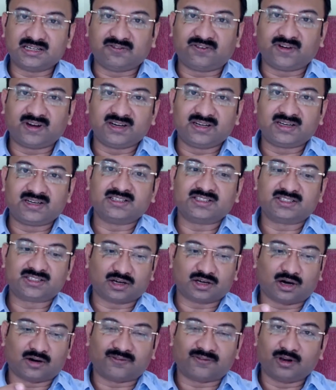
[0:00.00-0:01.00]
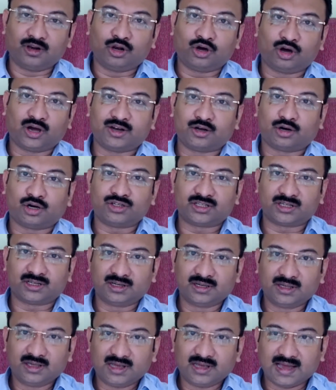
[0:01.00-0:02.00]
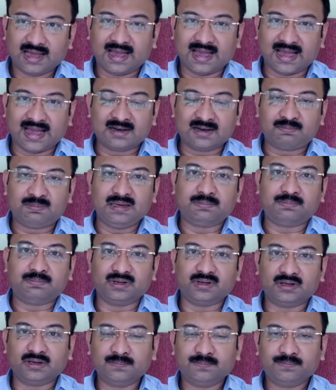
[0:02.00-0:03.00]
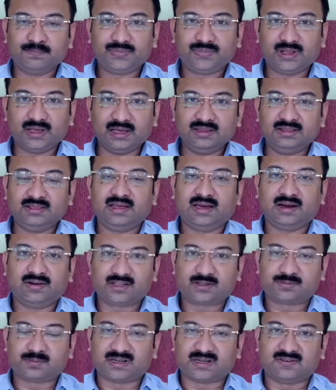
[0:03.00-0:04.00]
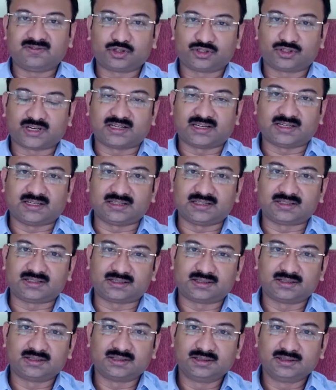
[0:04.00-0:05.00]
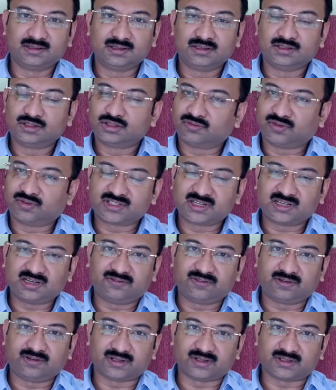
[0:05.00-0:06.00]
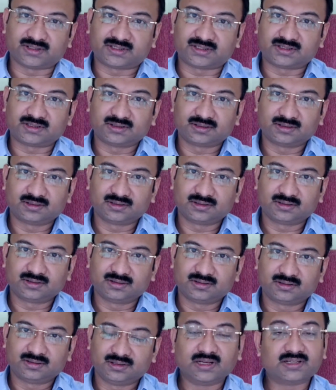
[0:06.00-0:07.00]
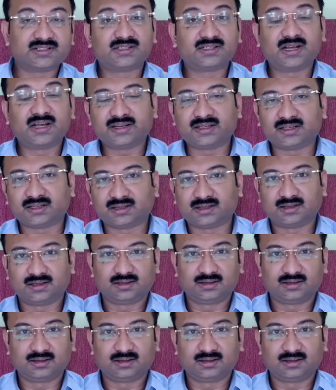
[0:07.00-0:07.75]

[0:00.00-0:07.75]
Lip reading: defenders of law and order and people in their respective societies. So what's the difference? There's none.